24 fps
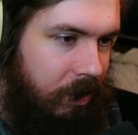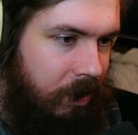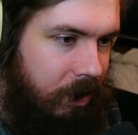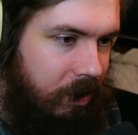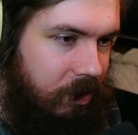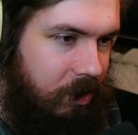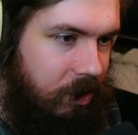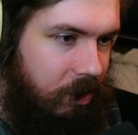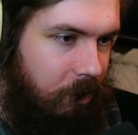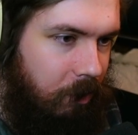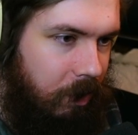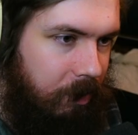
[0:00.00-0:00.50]

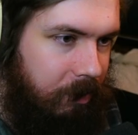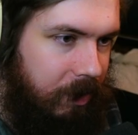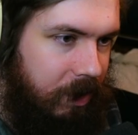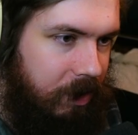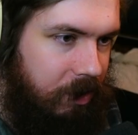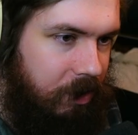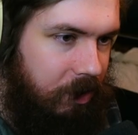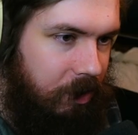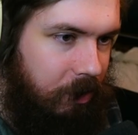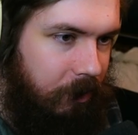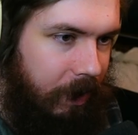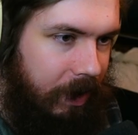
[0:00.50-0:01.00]
And so what I'm going to
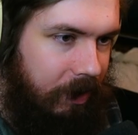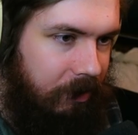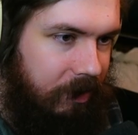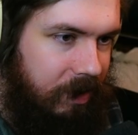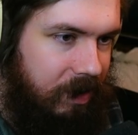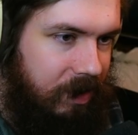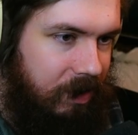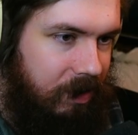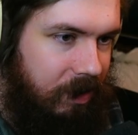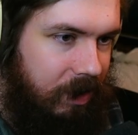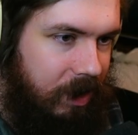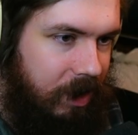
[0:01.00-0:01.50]
do, at
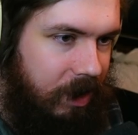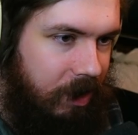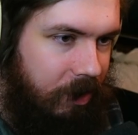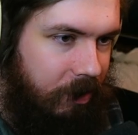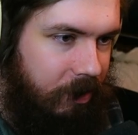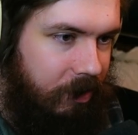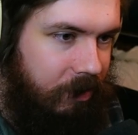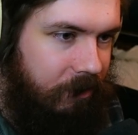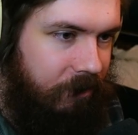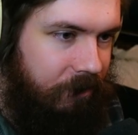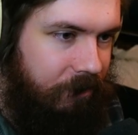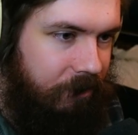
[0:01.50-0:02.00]
least
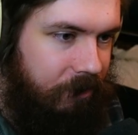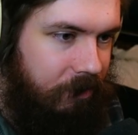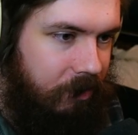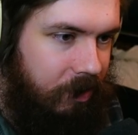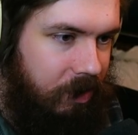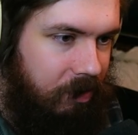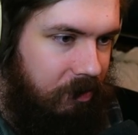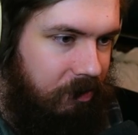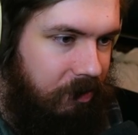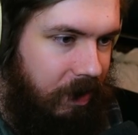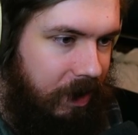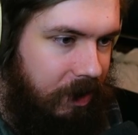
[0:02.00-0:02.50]
here
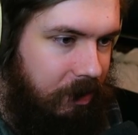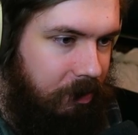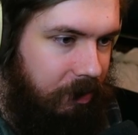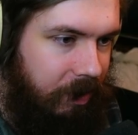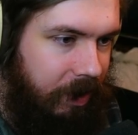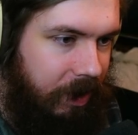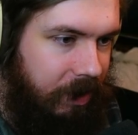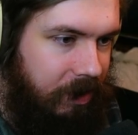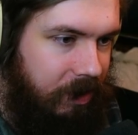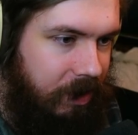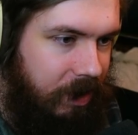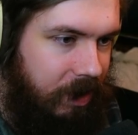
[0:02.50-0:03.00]
in
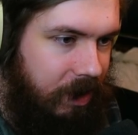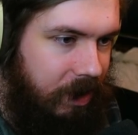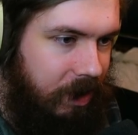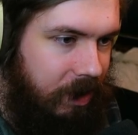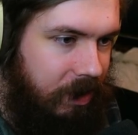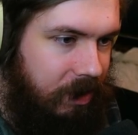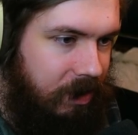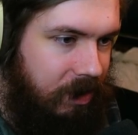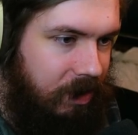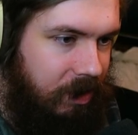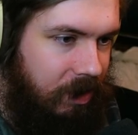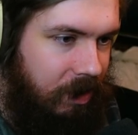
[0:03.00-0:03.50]
Faceplant,
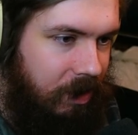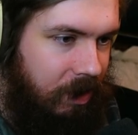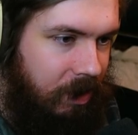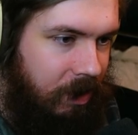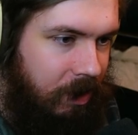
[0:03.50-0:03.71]
is